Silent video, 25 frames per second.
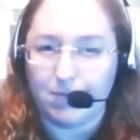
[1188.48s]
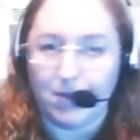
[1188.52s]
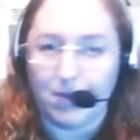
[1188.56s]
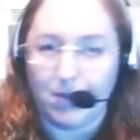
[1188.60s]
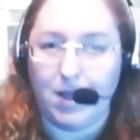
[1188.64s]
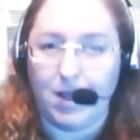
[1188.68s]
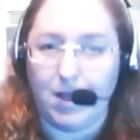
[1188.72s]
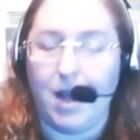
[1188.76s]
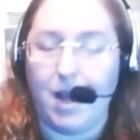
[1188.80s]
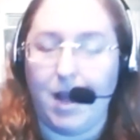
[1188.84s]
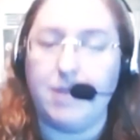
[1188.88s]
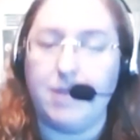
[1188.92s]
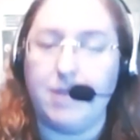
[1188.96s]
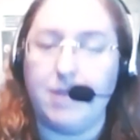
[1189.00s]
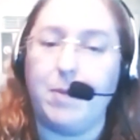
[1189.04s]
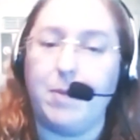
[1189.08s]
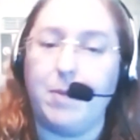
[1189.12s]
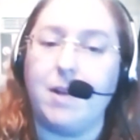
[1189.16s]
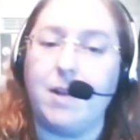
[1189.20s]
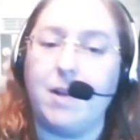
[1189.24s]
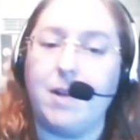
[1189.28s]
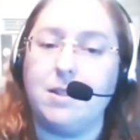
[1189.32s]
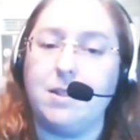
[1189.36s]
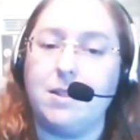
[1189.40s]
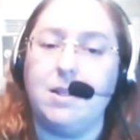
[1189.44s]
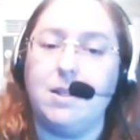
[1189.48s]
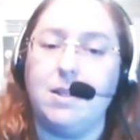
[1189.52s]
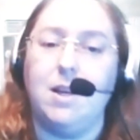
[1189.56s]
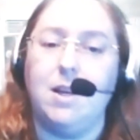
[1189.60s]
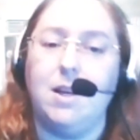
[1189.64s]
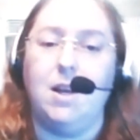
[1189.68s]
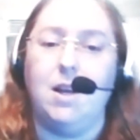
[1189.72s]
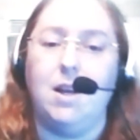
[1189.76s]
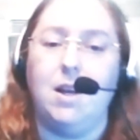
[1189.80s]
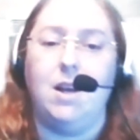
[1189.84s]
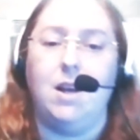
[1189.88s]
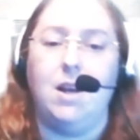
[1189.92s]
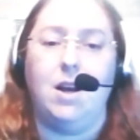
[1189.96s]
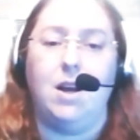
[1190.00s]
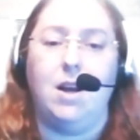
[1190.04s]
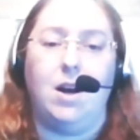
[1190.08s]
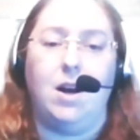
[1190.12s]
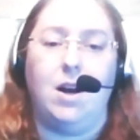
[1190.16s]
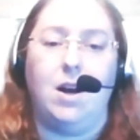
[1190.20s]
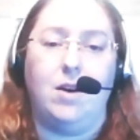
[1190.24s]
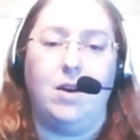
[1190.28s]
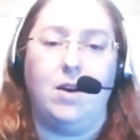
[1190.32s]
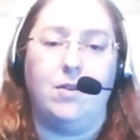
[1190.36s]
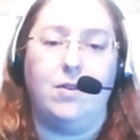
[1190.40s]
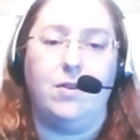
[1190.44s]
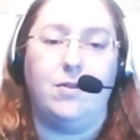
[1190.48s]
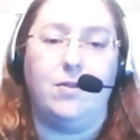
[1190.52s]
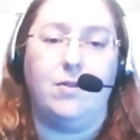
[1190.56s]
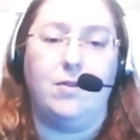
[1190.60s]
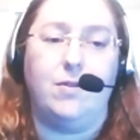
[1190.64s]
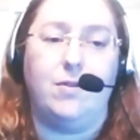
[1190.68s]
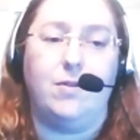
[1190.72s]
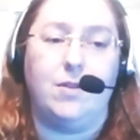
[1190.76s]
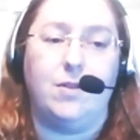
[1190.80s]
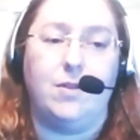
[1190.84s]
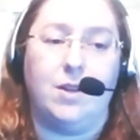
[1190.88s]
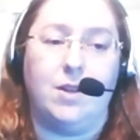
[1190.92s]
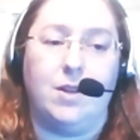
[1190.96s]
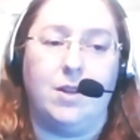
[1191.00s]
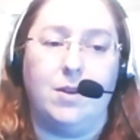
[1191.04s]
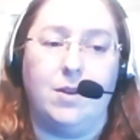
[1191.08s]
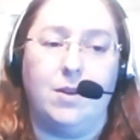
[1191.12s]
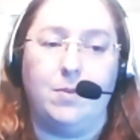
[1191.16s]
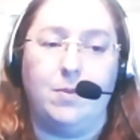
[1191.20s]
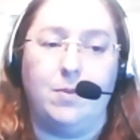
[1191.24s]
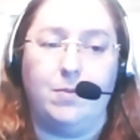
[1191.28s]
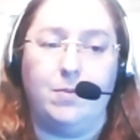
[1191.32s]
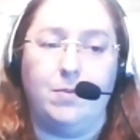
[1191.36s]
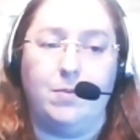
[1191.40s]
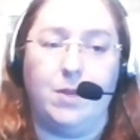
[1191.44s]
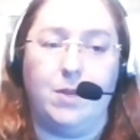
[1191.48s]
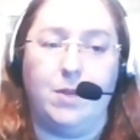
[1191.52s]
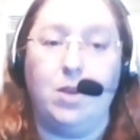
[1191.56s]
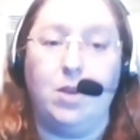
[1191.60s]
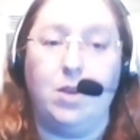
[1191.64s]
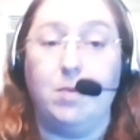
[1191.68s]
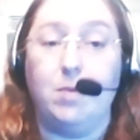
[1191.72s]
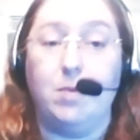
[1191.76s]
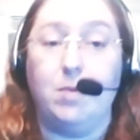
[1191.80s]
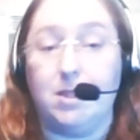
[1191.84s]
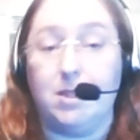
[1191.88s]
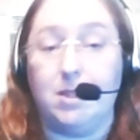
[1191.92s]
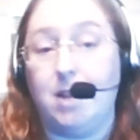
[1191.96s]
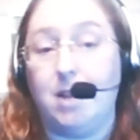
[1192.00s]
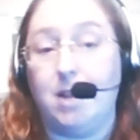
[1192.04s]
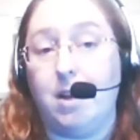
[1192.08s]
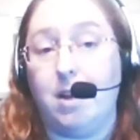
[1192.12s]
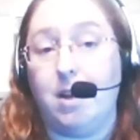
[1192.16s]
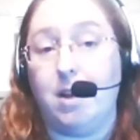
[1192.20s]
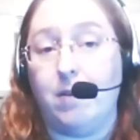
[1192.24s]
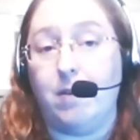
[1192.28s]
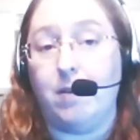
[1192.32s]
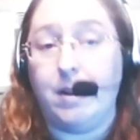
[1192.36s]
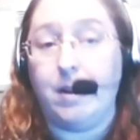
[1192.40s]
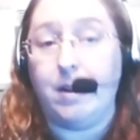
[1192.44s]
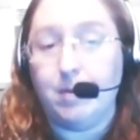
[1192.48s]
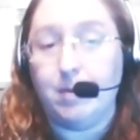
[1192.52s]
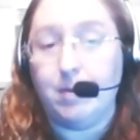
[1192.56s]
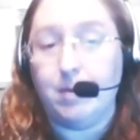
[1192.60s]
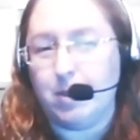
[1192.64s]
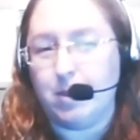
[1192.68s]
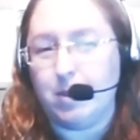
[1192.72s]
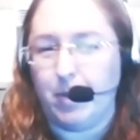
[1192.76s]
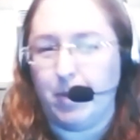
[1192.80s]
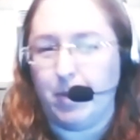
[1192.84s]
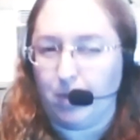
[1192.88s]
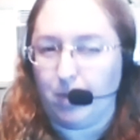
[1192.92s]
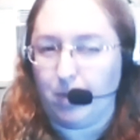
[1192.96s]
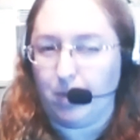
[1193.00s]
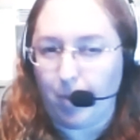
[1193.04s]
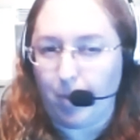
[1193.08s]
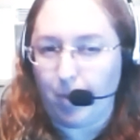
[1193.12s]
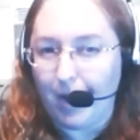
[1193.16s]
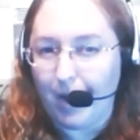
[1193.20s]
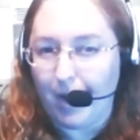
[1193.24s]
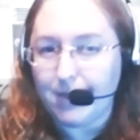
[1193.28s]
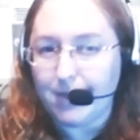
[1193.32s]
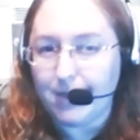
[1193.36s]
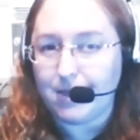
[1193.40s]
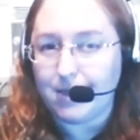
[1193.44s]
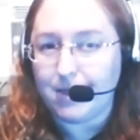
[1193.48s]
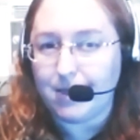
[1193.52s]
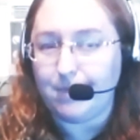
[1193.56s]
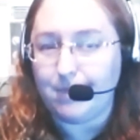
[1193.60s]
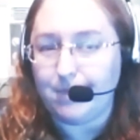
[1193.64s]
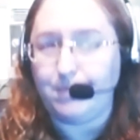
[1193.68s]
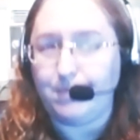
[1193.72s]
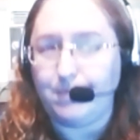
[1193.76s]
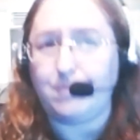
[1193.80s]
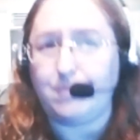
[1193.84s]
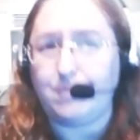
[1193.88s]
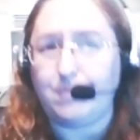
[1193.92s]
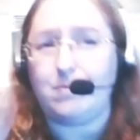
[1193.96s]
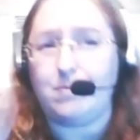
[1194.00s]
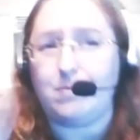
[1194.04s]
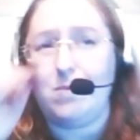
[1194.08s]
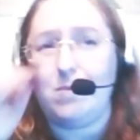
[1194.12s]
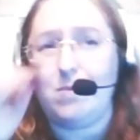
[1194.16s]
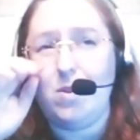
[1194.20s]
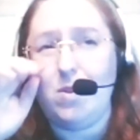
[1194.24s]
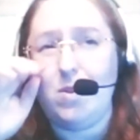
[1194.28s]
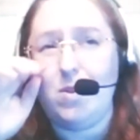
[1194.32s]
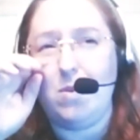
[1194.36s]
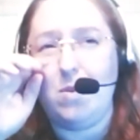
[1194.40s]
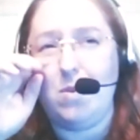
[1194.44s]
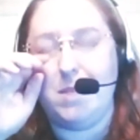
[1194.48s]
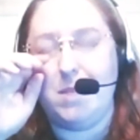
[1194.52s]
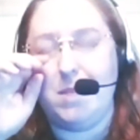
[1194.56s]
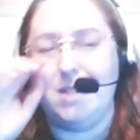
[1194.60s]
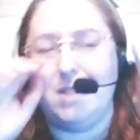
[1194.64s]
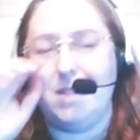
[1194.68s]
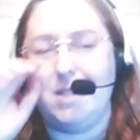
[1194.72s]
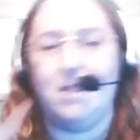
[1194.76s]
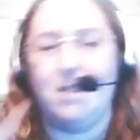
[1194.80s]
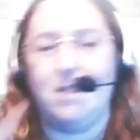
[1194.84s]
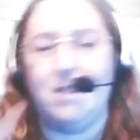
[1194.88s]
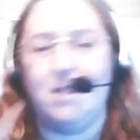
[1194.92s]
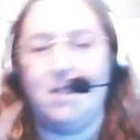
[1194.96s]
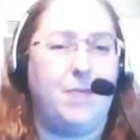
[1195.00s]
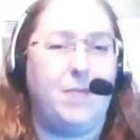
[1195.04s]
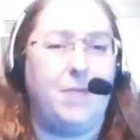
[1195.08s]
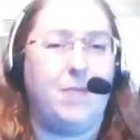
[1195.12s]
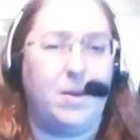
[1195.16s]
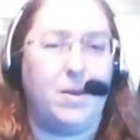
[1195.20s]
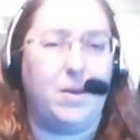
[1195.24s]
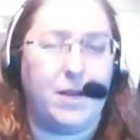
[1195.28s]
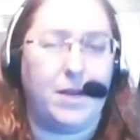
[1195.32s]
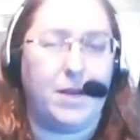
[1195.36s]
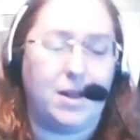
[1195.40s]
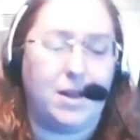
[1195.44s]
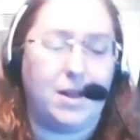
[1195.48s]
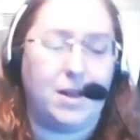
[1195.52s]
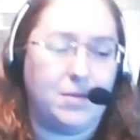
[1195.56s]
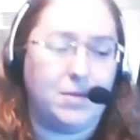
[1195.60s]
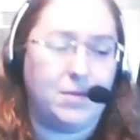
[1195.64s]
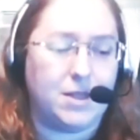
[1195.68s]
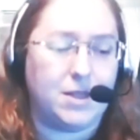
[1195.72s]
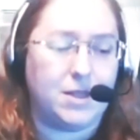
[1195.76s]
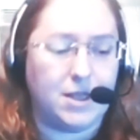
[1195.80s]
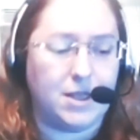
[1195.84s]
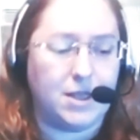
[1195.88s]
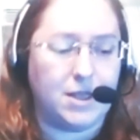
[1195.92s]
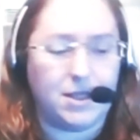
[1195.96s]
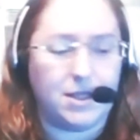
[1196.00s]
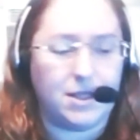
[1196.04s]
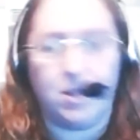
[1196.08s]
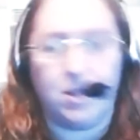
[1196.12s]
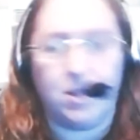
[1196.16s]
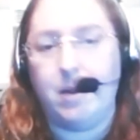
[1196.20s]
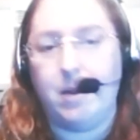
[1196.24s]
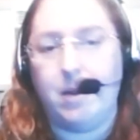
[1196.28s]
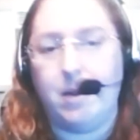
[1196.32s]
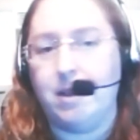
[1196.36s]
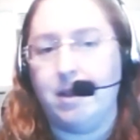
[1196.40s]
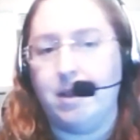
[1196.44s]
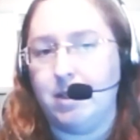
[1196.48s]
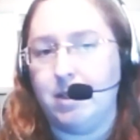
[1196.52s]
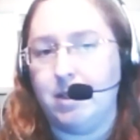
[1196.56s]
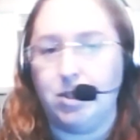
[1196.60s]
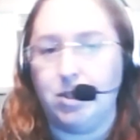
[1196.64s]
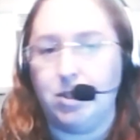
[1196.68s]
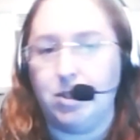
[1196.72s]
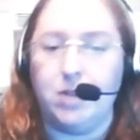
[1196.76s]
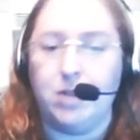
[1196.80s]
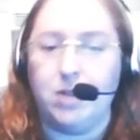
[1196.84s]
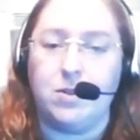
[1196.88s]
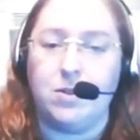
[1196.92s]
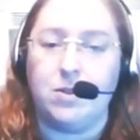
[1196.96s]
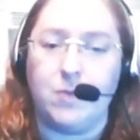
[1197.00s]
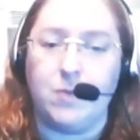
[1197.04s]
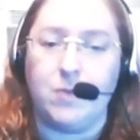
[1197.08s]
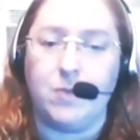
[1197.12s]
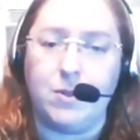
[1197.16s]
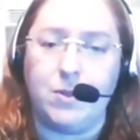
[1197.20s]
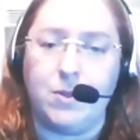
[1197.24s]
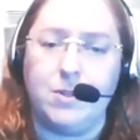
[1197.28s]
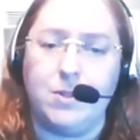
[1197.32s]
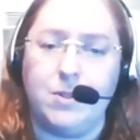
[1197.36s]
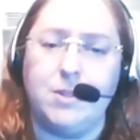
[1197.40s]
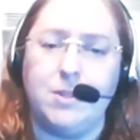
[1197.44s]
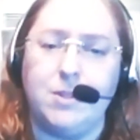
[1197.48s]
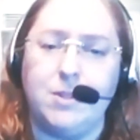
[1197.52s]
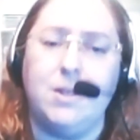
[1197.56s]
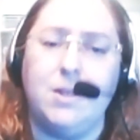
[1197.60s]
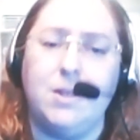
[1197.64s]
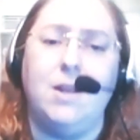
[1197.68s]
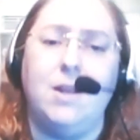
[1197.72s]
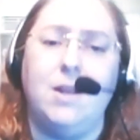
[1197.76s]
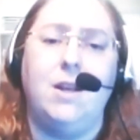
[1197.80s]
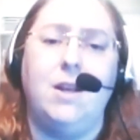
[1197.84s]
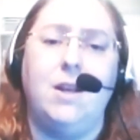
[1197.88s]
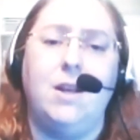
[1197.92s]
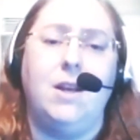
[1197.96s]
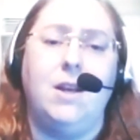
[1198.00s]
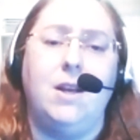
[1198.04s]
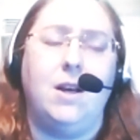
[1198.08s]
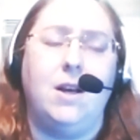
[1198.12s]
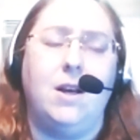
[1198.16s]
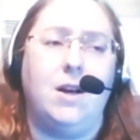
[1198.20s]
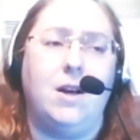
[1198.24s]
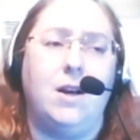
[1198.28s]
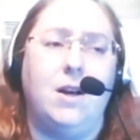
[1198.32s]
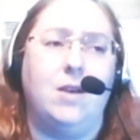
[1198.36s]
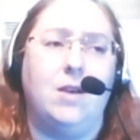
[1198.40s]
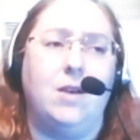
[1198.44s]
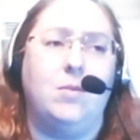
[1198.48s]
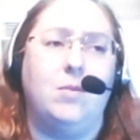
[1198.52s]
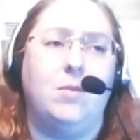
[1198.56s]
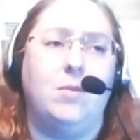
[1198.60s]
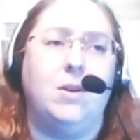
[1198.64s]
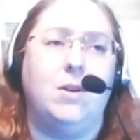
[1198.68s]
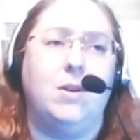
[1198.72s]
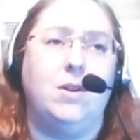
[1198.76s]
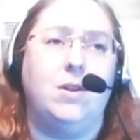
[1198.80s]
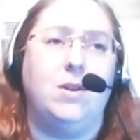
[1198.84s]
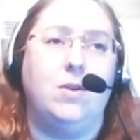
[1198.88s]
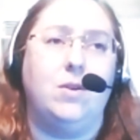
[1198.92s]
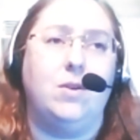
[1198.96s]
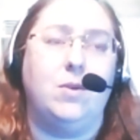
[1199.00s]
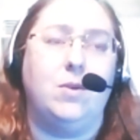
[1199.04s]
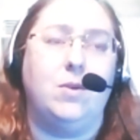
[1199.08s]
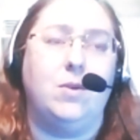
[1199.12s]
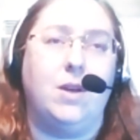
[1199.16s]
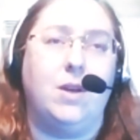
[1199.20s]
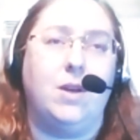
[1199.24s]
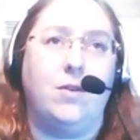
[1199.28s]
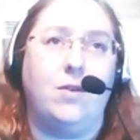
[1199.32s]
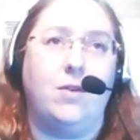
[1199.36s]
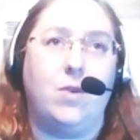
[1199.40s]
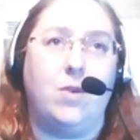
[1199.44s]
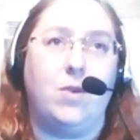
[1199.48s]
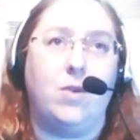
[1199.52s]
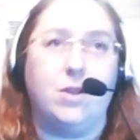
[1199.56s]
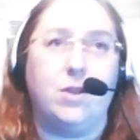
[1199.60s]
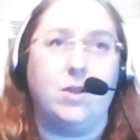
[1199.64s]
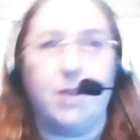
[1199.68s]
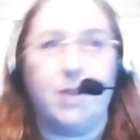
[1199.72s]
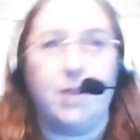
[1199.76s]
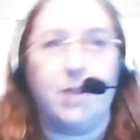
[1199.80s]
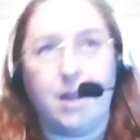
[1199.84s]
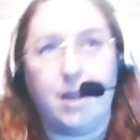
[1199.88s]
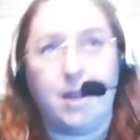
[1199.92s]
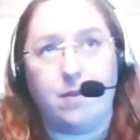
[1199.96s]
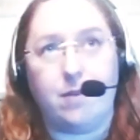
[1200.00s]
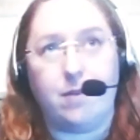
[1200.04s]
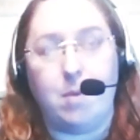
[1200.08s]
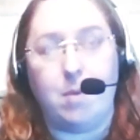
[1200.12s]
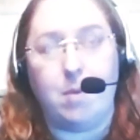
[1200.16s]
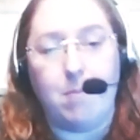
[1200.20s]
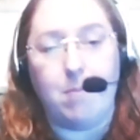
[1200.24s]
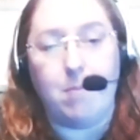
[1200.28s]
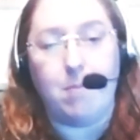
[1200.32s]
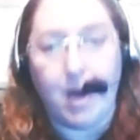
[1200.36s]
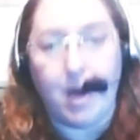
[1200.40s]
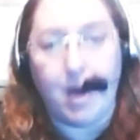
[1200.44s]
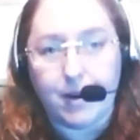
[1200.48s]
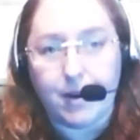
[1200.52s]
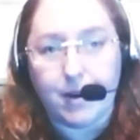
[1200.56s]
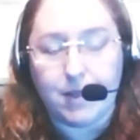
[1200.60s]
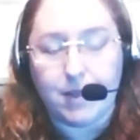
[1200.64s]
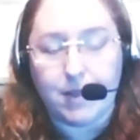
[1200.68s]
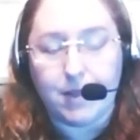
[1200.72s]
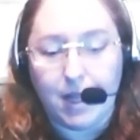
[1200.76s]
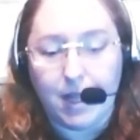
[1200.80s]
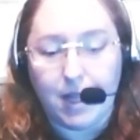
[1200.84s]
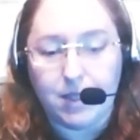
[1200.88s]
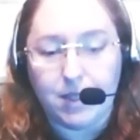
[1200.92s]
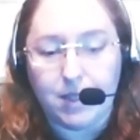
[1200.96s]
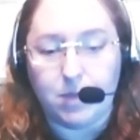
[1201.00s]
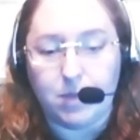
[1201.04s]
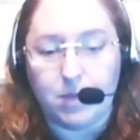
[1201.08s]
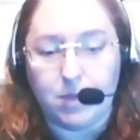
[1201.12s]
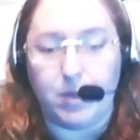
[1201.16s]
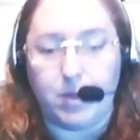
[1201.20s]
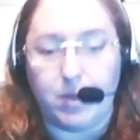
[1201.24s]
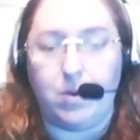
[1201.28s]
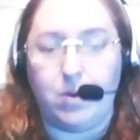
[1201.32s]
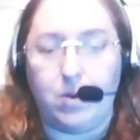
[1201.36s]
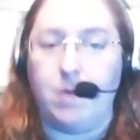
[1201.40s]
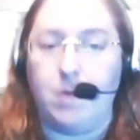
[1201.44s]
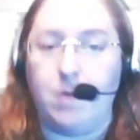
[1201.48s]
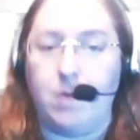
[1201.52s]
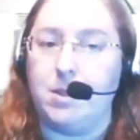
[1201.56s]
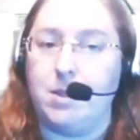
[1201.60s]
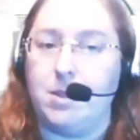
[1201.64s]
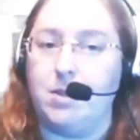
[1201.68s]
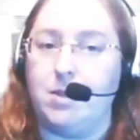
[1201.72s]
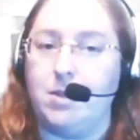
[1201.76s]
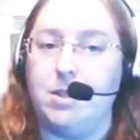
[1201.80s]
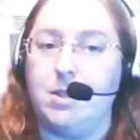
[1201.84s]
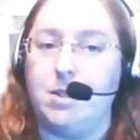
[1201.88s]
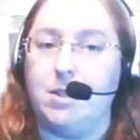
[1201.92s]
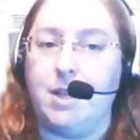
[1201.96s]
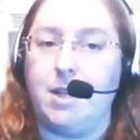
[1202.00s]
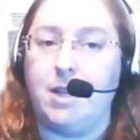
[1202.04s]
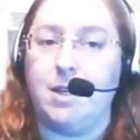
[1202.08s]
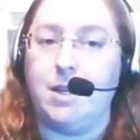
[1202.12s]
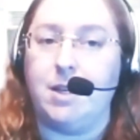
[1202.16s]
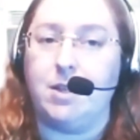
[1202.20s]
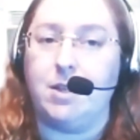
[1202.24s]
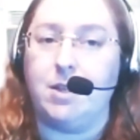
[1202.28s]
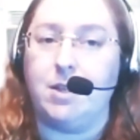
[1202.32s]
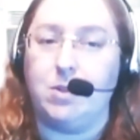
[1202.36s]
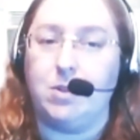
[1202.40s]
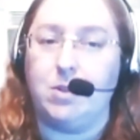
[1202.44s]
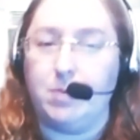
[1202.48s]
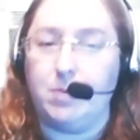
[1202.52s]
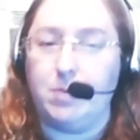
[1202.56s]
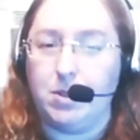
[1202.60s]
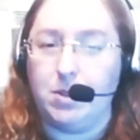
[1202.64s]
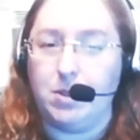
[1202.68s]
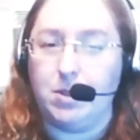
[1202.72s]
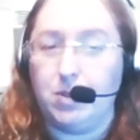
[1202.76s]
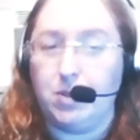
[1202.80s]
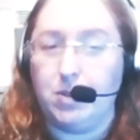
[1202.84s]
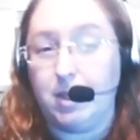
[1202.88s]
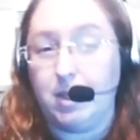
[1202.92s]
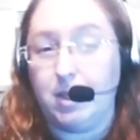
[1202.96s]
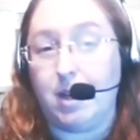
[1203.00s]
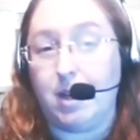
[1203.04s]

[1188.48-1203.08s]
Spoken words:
aspect of the human society around them that's being repressed. We see the same thing when it comes to like sexuality and gender roles. Um, of course, looking at it from a modern lens, we don't always understand it because you're using that